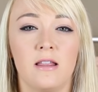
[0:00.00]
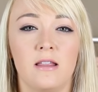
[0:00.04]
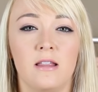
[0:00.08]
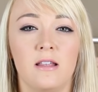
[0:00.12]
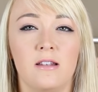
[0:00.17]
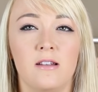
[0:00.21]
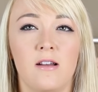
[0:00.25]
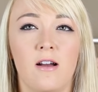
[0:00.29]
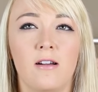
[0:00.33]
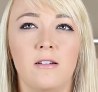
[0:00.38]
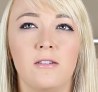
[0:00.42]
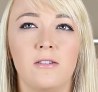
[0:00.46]
The
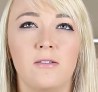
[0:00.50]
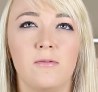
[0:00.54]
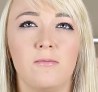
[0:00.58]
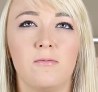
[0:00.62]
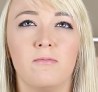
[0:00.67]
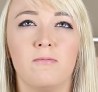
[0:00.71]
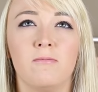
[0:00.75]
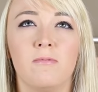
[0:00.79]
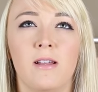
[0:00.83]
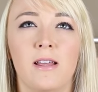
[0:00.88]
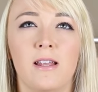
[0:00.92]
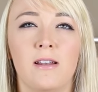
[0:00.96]
doctor,
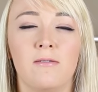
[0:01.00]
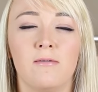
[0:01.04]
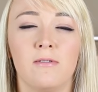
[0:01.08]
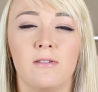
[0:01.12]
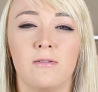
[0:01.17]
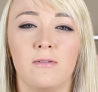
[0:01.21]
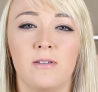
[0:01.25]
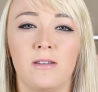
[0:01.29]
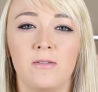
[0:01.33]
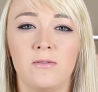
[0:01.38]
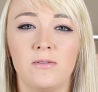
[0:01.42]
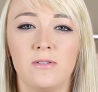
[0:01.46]
I don't
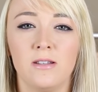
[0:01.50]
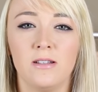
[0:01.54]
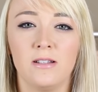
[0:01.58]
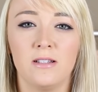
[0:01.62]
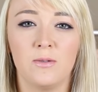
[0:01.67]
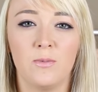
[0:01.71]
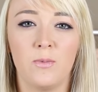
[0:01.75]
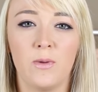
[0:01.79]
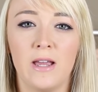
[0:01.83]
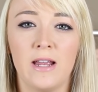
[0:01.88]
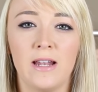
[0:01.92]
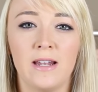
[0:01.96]
know, he was
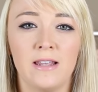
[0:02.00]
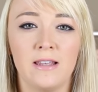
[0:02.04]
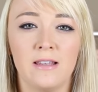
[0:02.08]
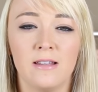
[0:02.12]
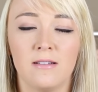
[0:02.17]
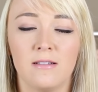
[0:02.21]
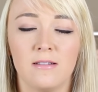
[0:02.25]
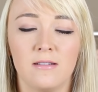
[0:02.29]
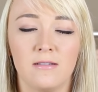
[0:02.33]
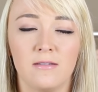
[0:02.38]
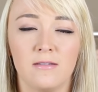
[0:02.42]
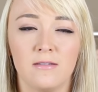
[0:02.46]
explaining
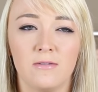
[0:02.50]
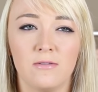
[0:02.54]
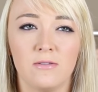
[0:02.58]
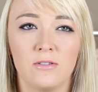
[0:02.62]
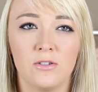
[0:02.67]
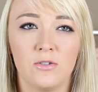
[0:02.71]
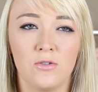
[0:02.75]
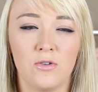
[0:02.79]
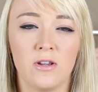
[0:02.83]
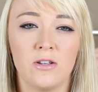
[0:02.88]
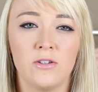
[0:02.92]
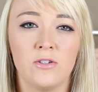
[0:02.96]
it
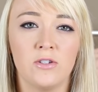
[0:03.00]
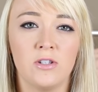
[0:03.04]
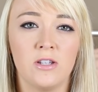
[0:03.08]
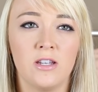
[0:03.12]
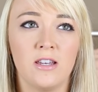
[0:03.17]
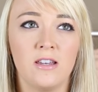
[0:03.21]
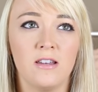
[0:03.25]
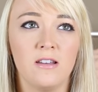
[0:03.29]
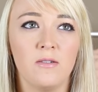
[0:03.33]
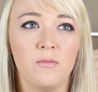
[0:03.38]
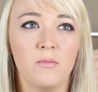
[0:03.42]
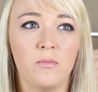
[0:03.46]

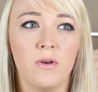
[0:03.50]
strangely,